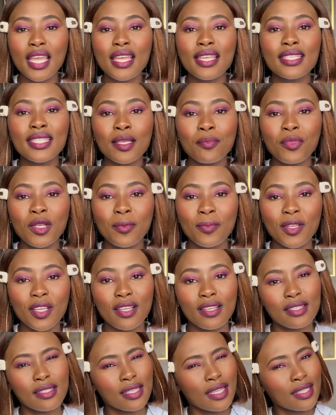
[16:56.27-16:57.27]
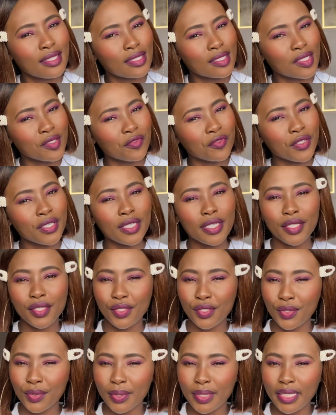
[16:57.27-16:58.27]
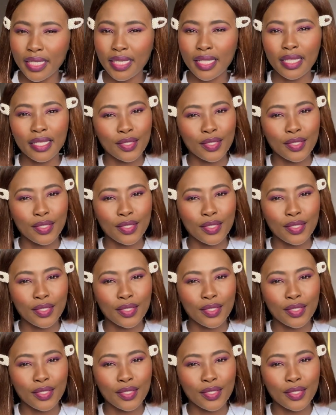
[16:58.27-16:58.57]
simply because it's different, it's unique,